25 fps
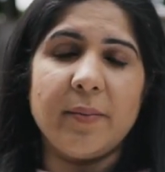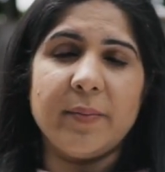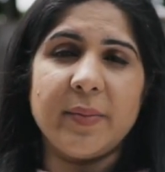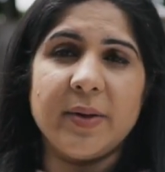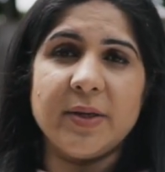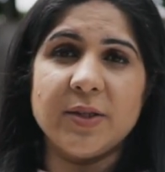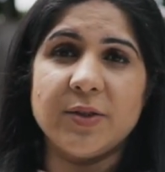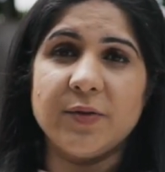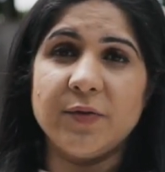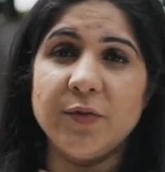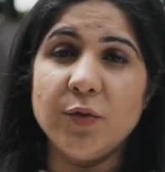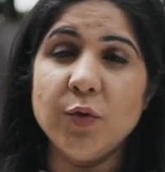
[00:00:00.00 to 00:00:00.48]

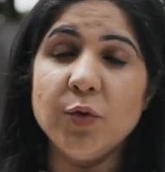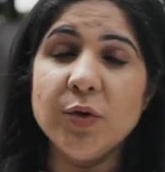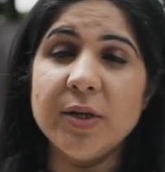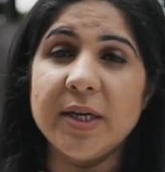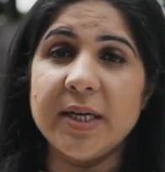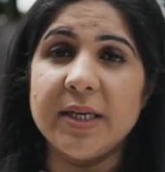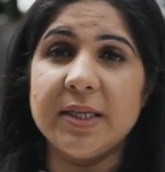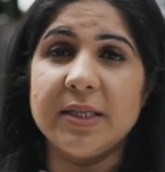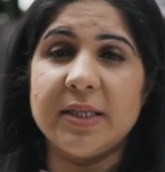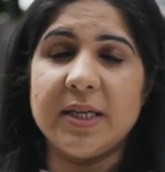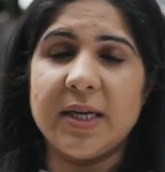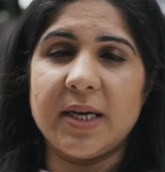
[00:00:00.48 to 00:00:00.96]
His food
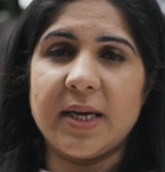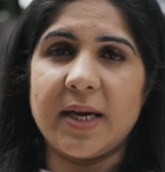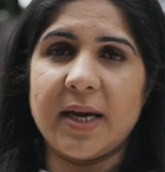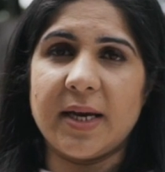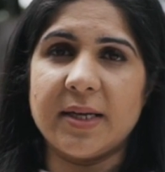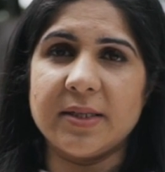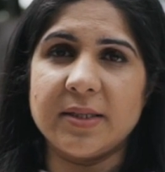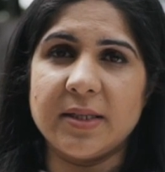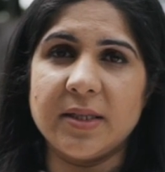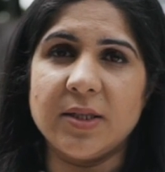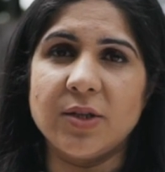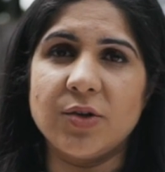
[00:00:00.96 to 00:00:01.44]
intake
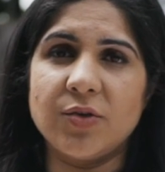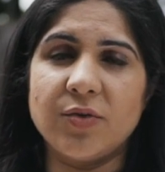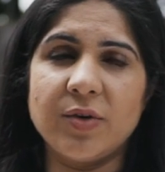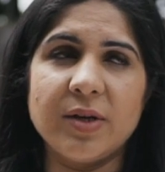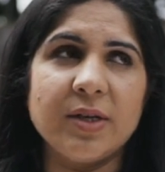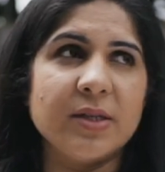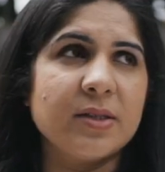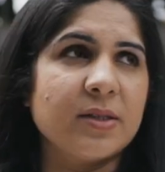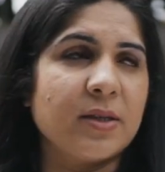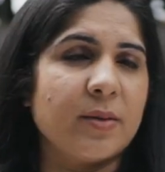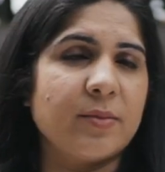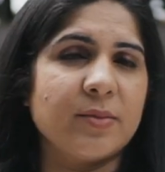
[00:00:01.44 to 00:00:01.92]
has
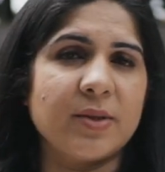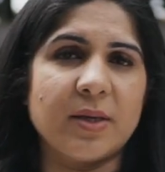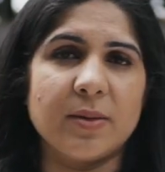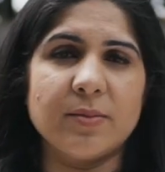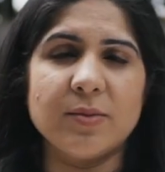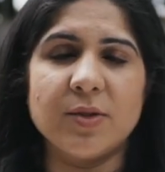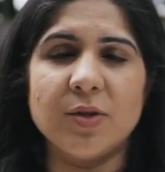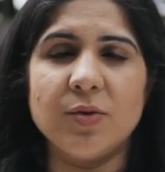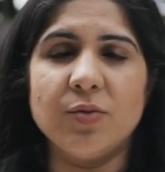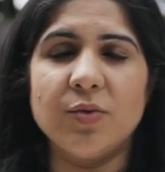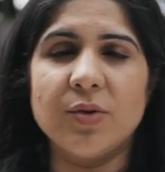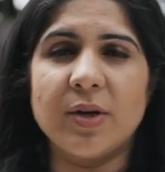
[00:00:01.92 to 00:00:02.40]
increased.
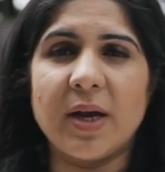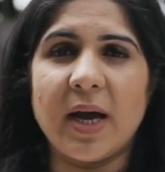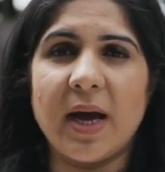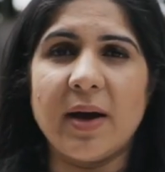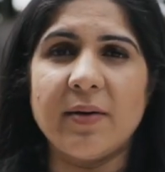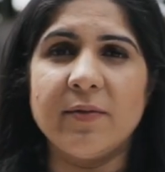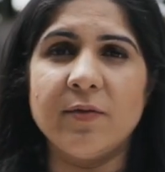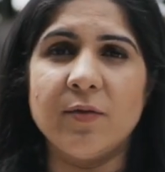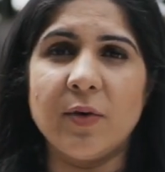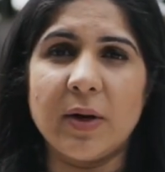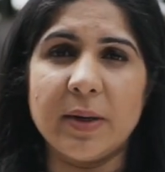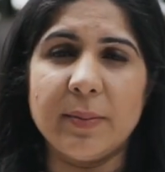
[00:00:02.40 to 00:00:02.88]
Sometimes he would
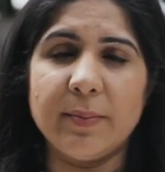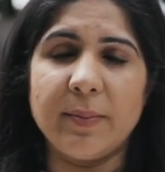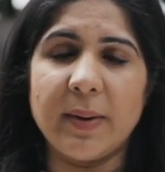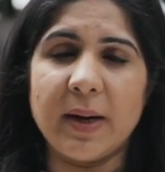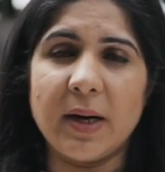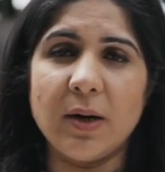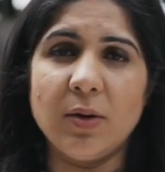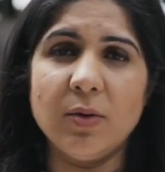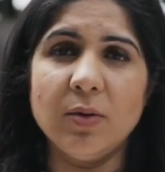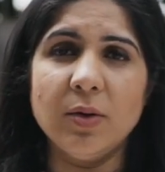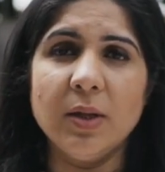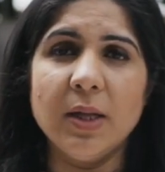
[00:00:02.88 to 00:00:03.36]
have 1
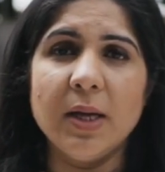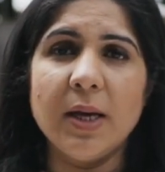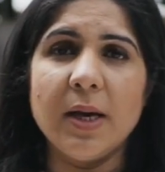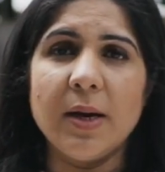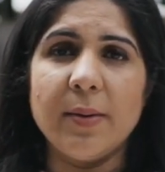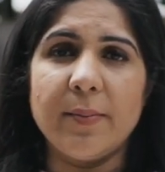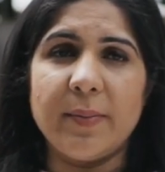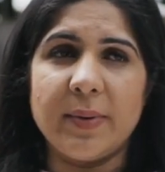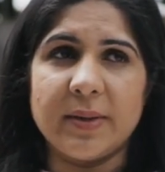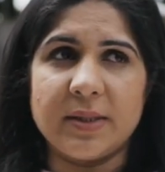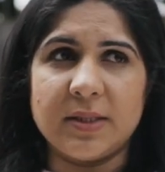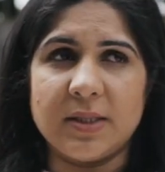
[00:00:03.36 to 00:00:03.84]
bowl,
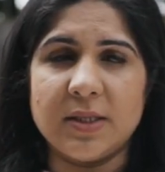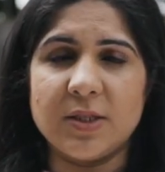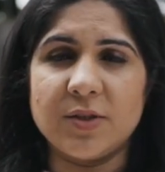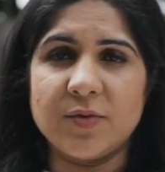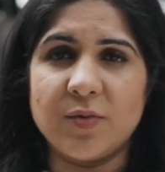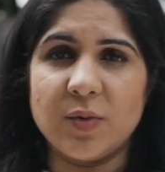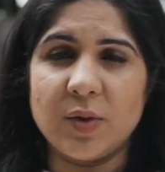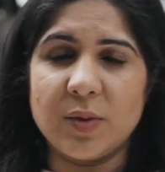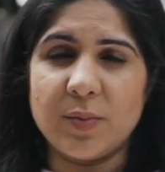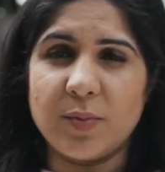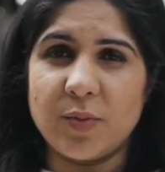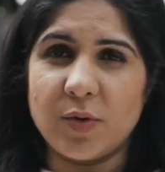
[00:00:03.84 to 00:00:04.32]
but since
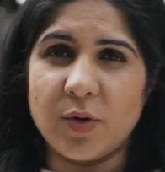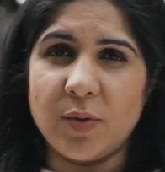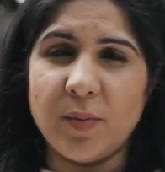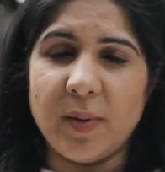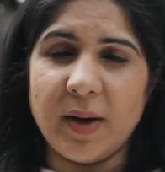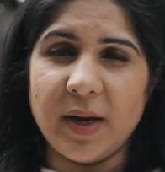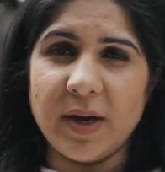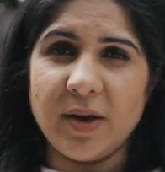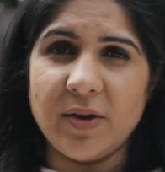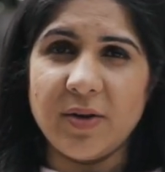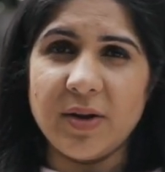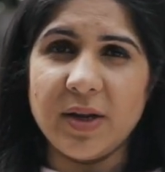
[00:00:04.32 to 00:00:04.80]
with
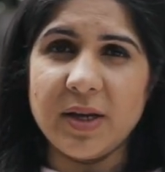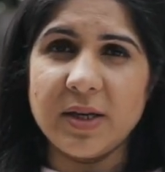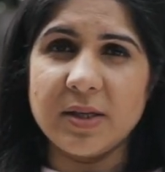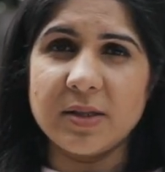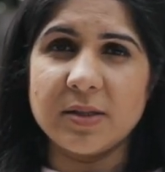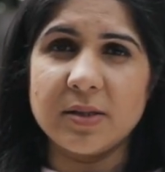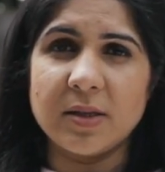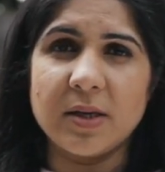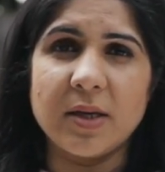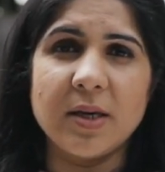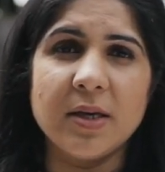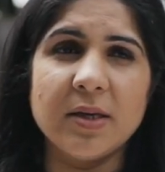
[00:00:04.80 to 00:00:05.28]

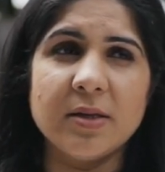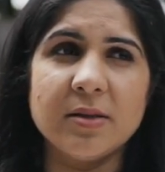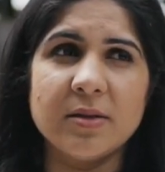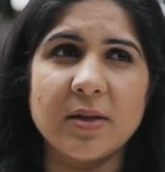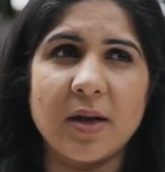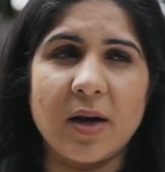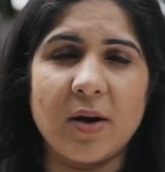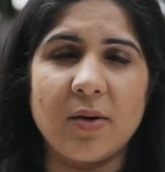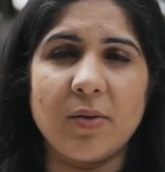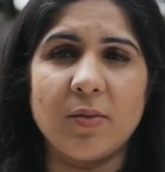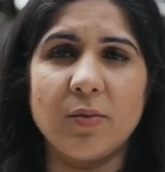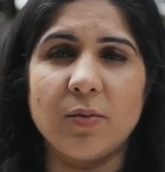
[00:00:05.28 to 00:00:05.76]
probiotics, he
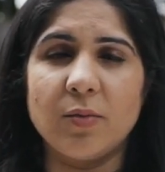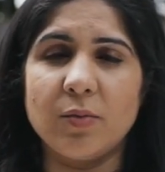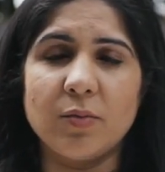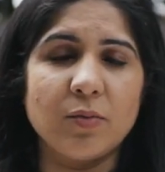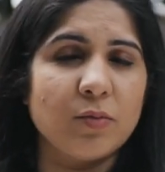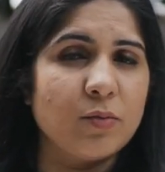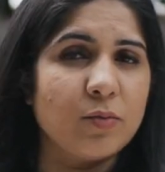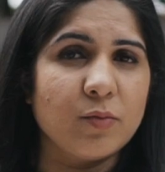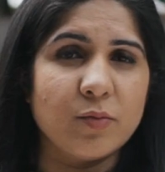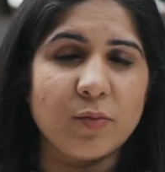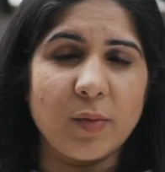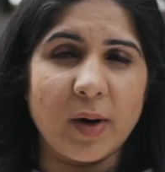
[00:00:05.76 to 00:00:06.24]
now
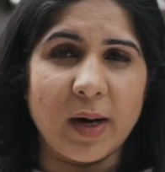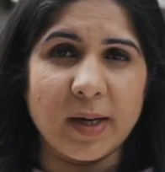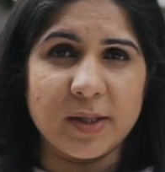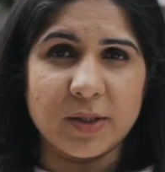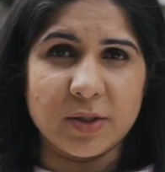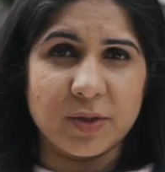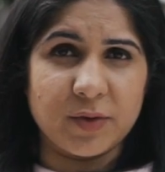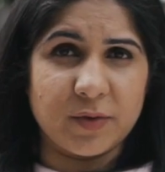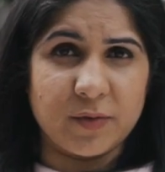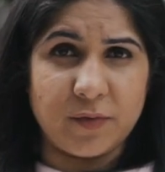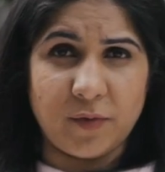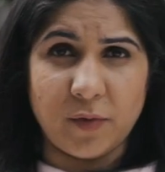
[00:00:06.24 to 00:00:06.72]

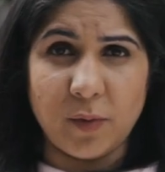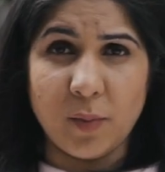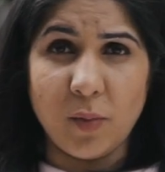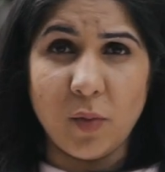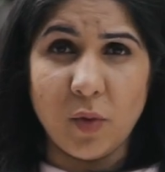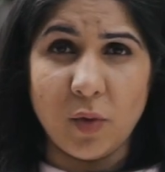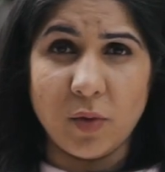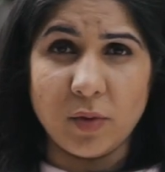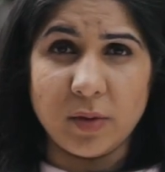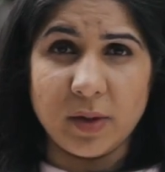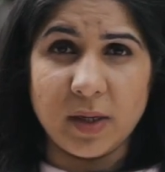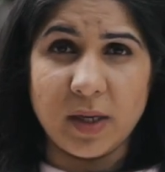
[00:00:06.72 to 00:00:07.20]
asks for
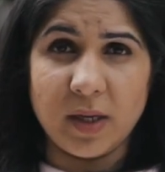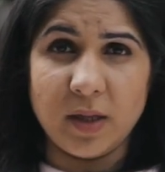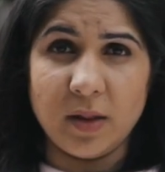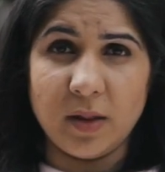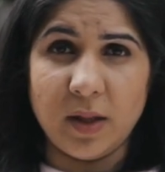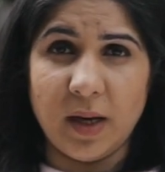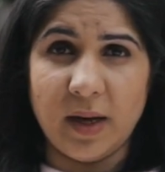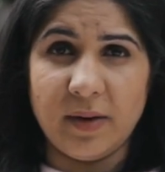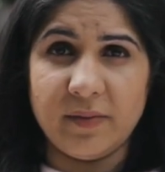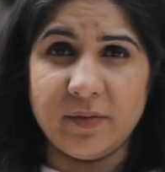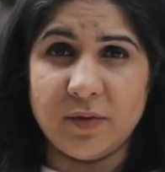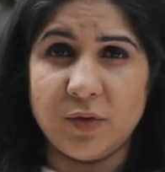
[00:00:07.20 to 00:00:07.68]
more.
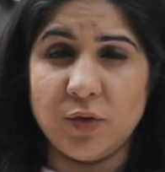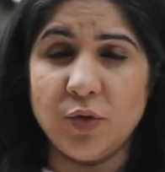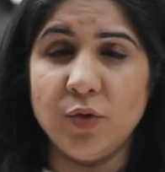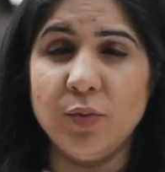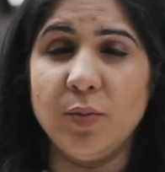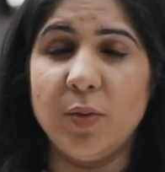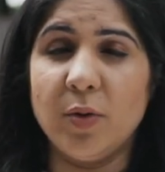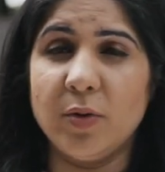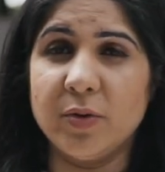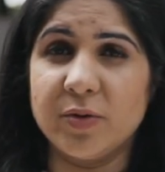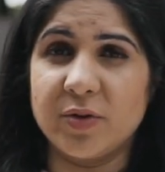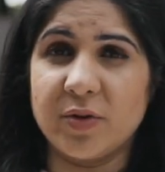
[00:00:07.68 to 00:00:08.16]
He'll have 2
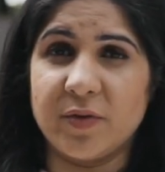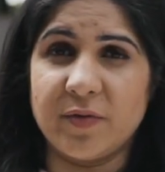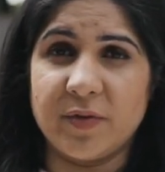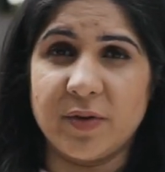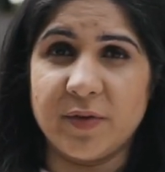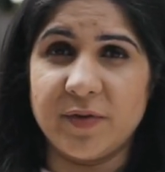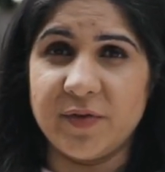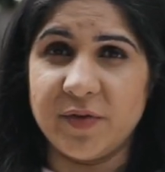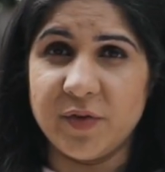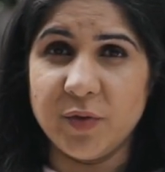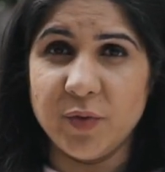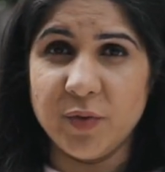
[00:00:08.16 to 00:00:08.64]
bowls of
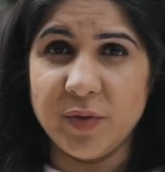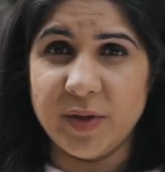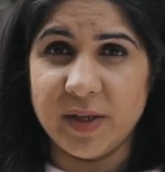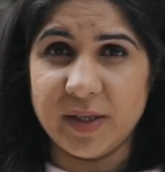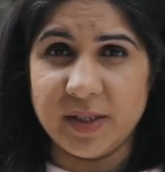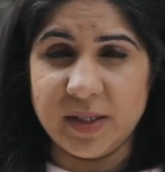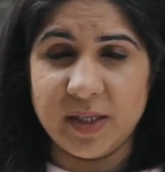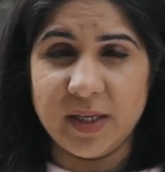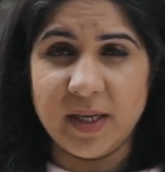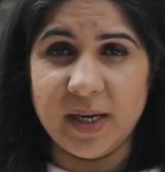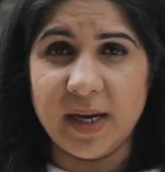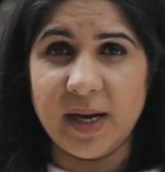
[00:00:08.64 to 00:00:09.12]
the food
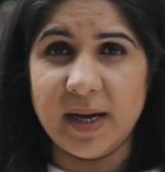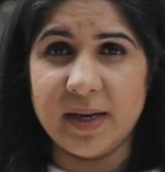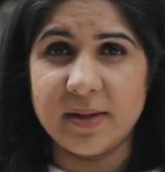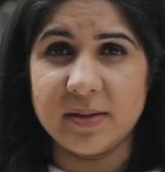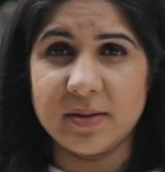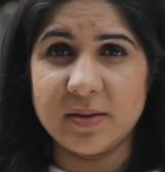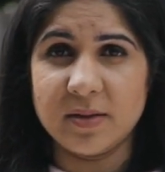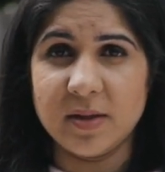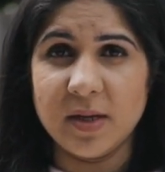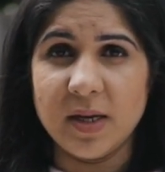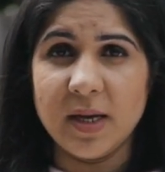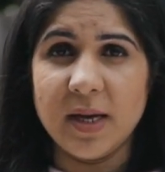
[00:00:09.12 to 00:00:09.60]
that he
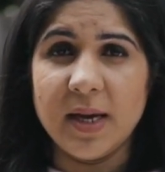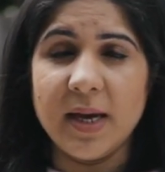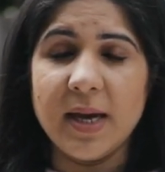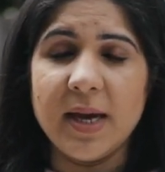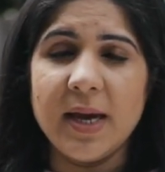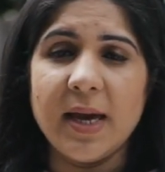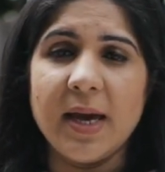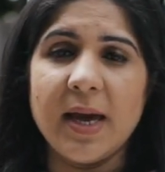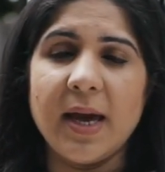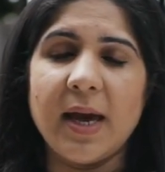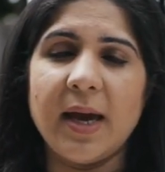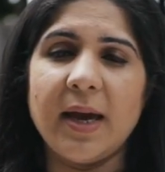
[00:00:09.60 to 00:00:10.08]
has.
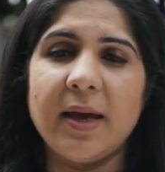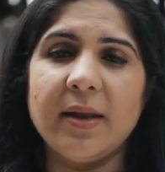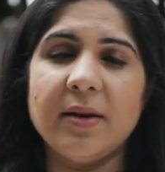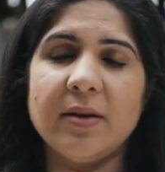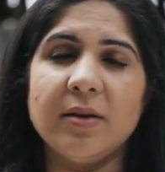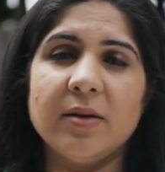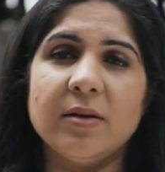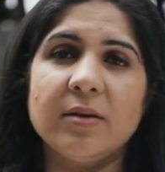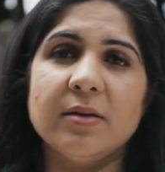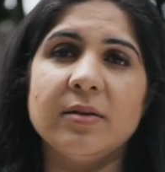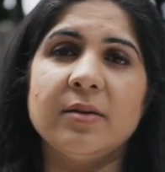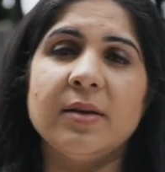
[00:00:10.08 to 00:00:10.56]

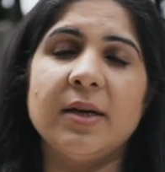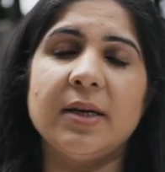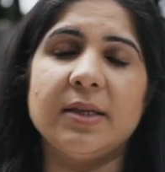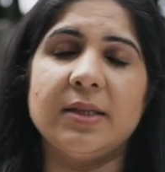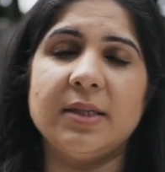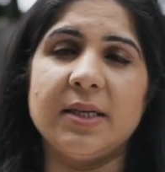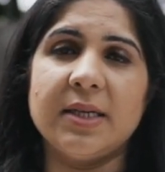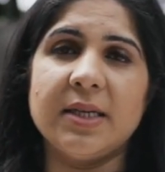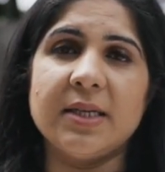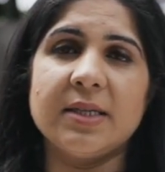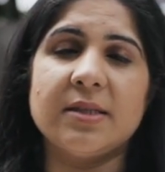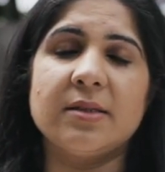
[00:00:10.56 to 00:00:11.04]
And
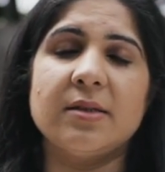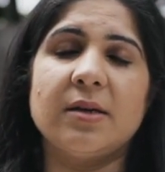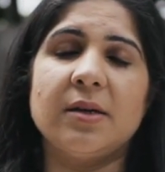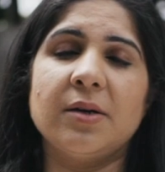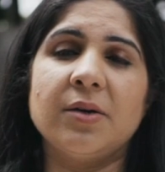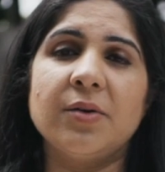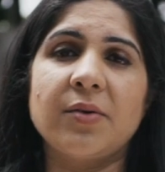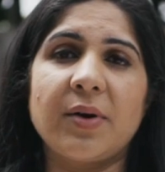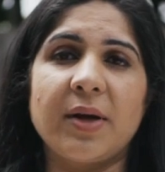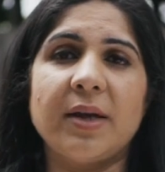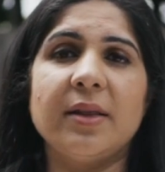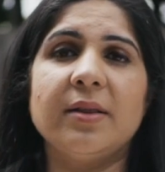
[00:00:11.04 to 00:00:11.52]
that is a
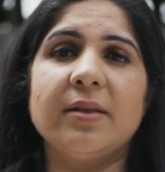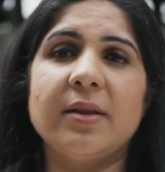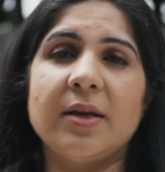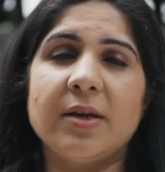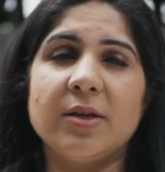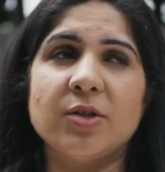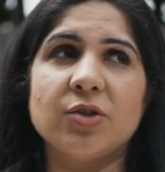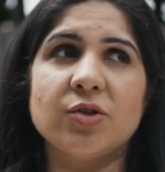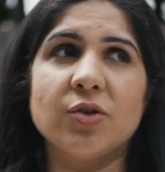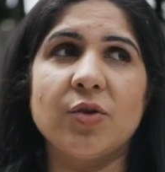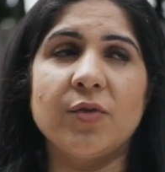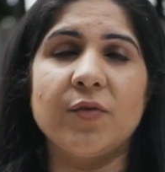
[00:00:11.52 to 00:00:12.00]
great
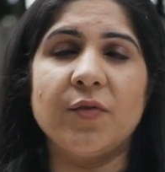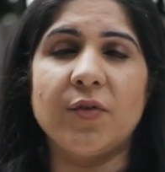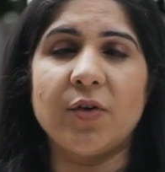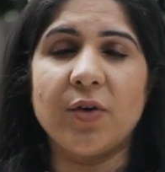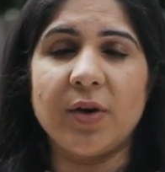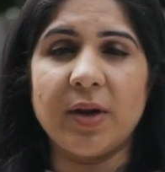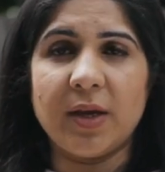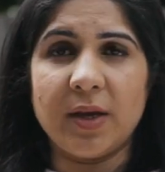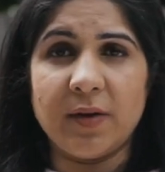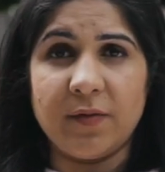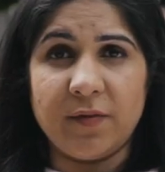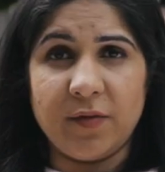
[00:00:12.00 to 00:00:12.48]
thing. So
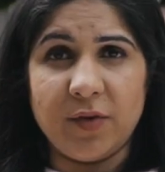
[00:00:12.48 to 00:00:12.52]
for